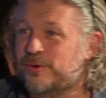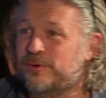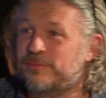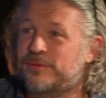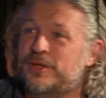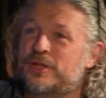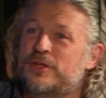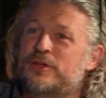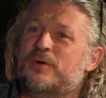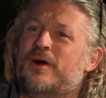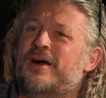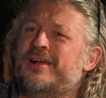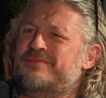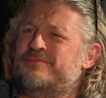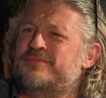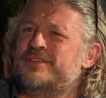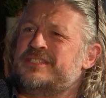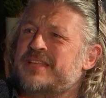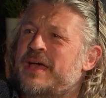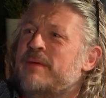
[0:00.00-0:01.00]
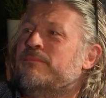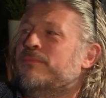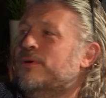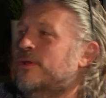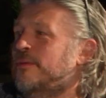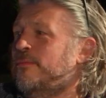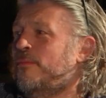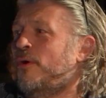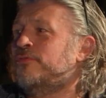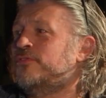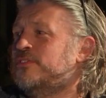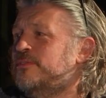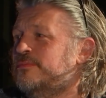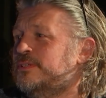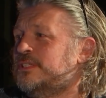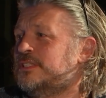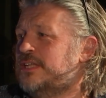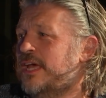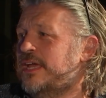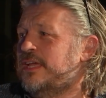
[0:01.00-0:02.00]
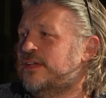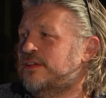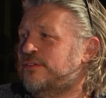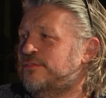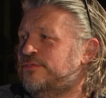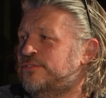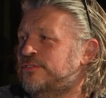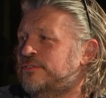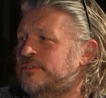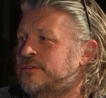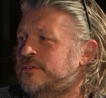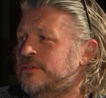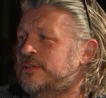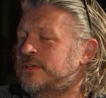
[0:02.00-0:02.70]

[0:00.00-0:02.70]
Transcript: Borman, who I resemble, I'm often mistaken for.